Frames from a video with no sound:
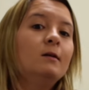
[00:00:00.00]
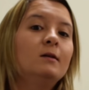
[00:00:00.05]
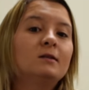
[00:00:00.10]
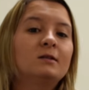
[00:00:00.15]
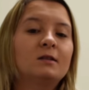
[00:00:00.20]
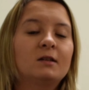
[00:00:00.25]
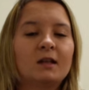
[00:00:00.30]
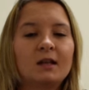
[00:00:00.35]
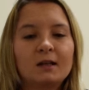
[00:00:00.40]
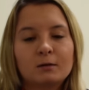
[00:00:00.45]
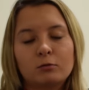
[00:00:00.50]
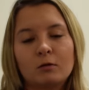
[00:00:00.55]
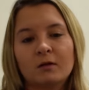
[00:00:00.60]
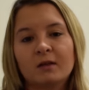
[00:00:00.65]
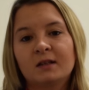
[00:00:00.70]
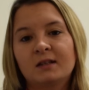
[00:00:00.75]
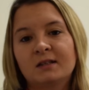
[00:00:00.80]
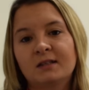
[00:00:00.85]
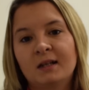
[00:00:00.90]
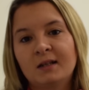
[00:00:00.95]
So that's what
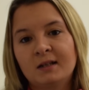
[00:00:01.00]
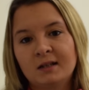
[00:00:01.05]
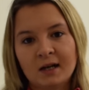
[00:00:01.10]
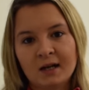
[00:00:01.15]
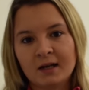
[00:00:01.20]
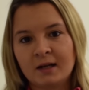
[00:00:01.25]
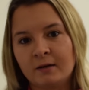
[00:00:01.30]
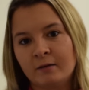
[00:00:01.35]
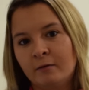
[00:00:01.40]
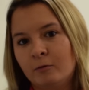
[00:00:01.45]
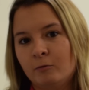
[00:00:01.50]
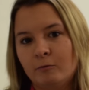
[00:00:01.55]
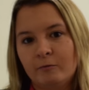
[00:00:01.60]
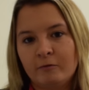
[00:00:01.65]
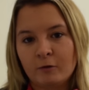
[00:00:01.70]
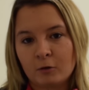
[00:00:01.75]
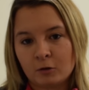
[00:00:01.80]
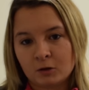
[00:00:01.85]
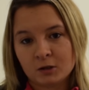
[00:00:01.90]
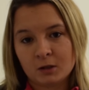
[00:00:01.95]
this entire
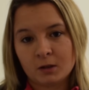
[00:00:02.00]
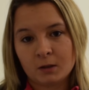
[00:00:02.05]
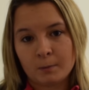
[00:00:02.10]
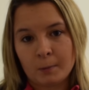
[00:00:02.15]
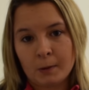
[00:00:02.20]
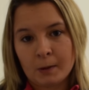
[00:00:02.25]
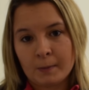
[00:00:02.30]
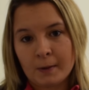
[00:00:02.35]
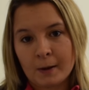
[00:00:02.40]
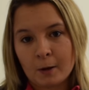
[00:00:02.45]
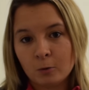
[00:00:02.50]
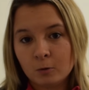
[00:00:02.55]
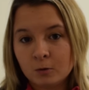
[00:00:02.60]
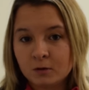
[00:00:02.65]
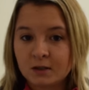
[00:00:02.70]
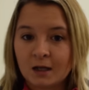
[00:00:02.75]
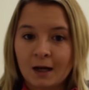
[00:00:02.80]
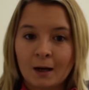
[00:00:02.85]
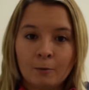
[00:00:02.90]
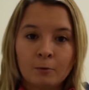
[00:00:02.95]
vlog's going to be
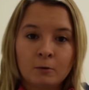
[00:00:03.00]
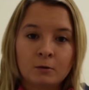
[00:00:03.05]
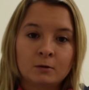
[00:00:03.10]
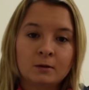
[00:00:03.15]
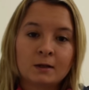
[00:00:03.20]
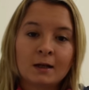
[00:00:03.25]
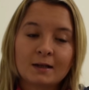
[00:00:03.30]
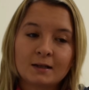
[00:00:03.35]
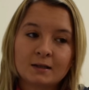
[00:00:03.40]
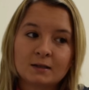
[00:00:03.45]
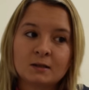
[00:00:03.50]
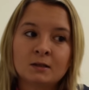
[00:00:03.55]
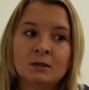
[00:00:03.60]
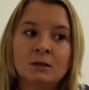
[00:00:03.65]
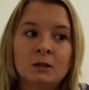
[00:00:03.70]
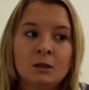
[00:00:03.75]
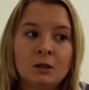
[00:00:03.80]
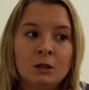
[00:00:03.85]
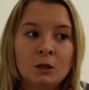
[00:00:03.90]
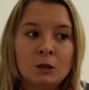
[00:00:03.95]
about. I will next
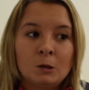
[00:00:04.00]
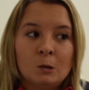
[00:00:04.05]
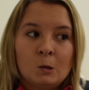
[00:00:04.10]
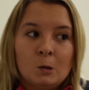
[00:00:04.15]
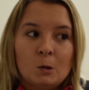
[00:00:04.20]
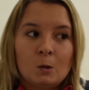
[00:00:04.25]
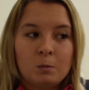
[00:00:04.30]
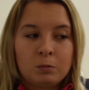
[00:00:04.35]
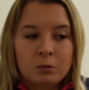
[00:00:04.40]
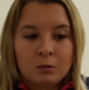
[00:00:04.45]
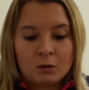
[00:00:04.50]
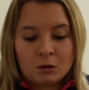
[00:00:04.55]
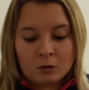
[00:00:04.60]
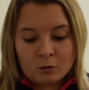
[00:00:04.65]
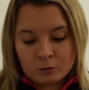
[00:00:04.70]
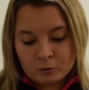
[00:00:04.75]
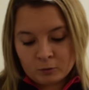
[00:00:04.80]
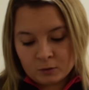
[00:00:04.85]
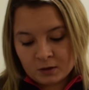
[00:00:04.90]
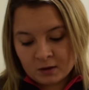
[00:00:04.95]

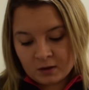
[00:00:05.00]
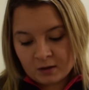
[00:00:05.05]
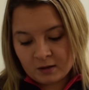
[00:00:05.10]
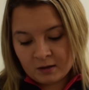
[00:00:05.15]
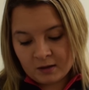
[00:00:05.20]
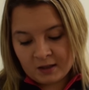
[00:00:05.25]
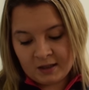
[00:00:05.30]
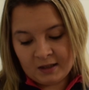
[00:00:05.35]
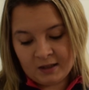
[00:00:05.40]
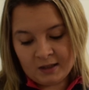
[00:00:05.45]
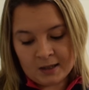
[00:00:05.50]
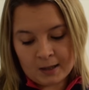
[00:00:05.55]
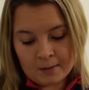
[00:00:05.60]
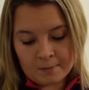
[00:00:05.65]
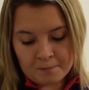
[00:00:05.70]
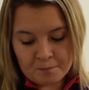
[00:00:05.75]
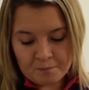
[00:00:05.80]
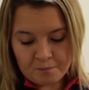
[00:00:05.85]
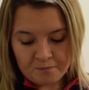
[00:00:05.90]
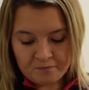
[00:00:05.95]
upload the
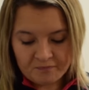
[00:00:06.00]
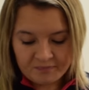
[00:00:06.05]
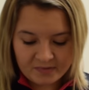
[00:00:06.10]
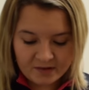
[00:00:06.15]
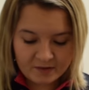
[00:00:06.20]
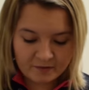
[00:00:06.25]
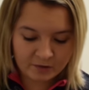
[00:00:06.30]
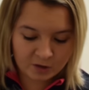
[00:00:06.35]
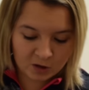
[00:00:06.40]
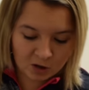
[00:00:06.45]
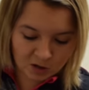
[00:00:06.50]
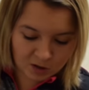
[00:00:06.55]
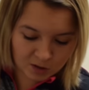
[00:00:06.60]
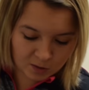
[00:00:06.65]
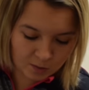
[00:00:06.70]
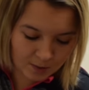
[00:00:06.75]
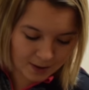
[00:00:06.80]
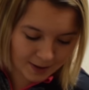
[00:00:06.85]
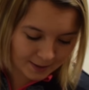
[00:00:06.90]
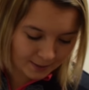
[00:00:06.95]
vlog
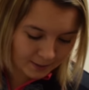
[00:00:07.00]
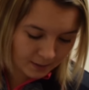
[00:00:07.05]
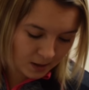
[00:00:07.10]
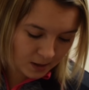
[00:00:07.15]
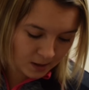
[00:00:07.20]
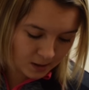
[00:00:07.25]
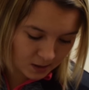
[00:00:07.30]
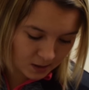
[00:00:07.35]
when?